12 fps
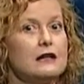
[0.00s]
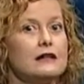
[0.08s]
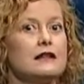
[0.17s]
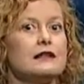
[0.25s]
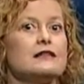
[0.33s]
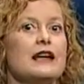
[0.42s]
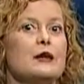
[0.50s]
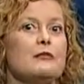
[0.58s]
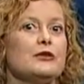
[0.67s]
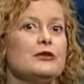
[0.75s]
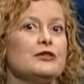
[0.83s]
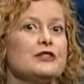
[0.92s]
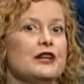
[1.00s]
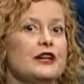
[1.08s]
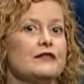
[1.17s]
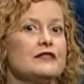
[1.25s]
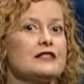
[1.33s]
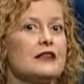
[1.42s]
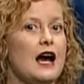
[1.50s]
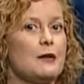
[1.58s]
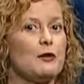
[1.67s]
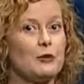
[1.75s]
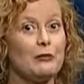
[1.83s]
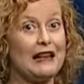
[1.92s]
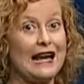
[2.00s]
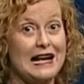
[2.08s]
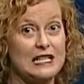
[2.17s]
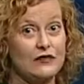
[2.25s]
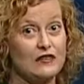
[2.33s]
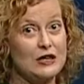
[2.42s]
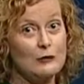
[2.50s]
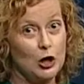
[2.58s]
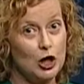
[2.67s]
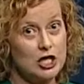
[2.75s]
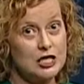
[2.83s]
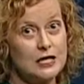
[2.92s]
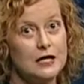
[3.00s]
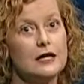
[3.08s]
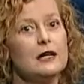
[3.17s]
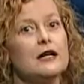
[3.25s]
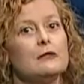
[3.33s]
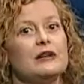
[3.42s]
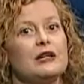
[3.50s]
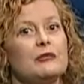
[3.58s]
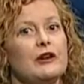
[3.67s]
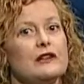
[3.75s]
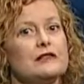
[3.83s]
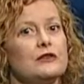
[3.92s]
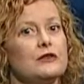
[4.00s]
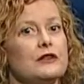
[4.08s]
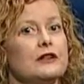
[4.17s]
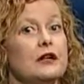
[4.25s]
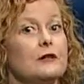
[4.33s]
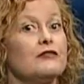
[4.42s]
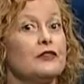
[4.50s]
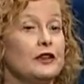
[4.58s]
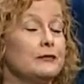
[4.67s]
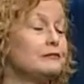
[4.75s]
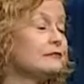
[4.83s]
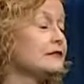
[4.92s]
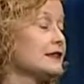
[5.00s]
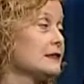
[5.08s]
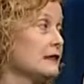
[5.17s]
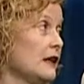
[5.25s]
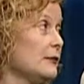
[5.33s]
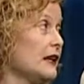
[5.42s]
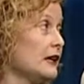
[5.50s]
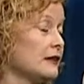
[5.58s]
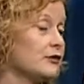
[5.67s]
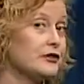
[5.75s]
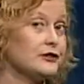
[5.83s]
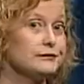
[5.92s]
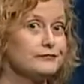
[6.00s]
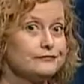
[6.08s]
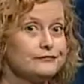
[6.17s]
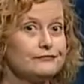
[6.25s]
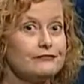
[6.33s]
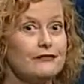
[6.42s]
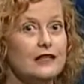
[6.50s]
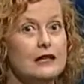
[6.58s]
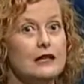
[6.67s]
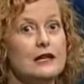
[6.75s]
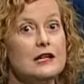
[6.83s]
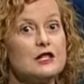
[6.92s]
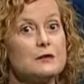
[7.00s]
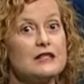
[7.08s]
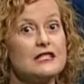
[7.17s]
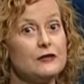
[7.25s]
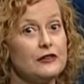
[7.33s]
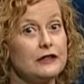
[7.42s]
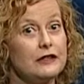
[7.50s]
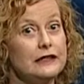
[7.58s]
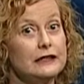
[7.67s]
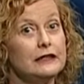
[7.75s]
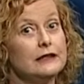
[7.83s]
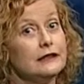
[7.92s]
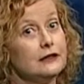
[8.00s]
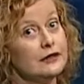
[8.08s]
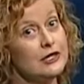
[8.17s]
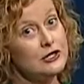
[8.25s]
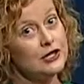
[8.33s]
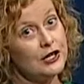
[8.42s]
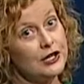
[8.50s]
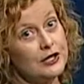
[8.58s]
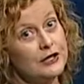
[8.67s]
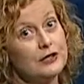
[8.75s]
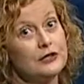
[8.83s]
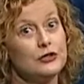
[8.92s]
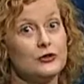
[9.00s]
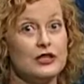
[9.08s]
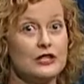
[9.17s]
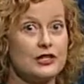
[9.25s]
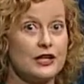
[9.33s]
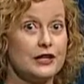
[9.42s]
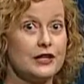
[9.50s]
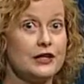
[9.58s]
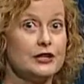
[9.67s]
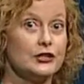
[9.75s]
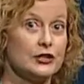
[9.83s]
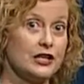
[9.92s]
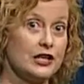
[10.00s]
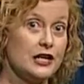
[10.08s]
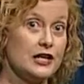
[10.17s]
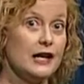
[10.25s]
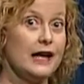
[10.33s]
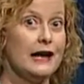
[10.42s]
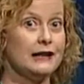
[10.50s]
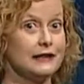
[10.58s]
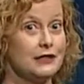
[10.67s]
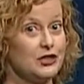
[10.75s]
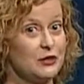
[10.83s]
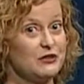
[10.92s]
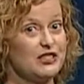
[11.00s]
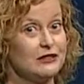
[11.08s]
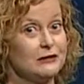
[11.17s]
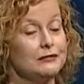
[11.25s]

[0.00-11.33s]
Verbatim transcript: the examples of cyber blasphemers being prosecuted come from Islamic countries, specifically Indonesia, Tunisia, Turkey, and Egypt.